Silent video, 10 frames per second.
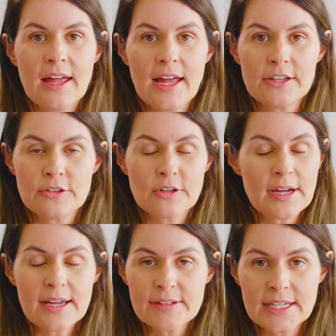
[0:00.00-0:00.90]
and you're
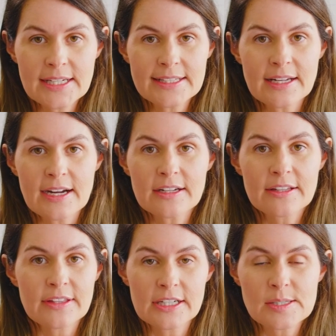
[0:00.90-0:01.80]
not having any
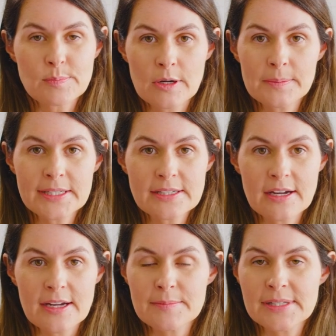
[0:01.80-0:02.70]
luck, then it's probably
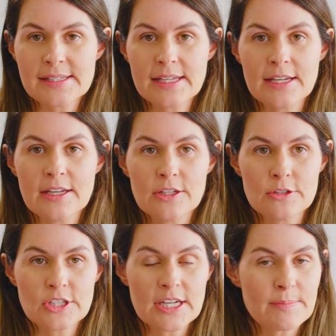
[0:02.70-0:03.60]
time to see
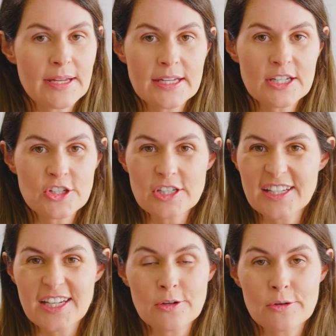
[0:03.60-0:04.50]
your GP
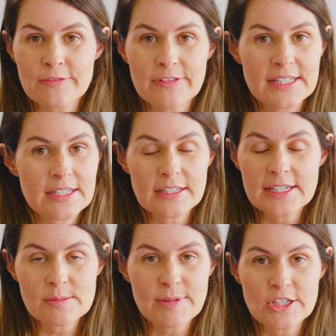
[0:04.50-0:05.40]
initially or a fertility
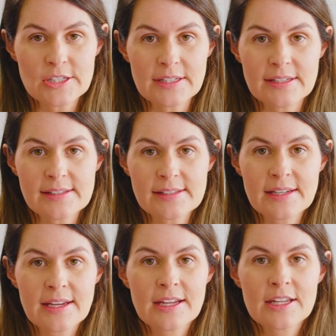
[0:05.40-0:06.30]
specialist